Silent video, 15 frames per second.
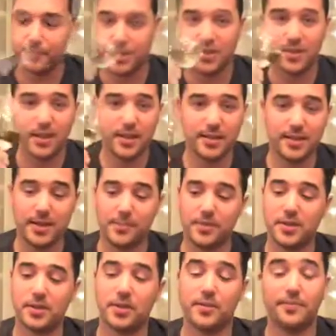So that's step
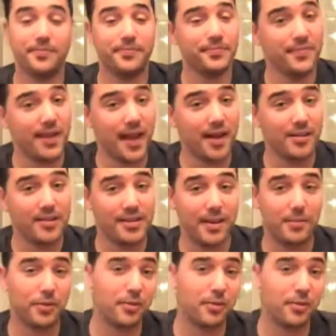2. Now step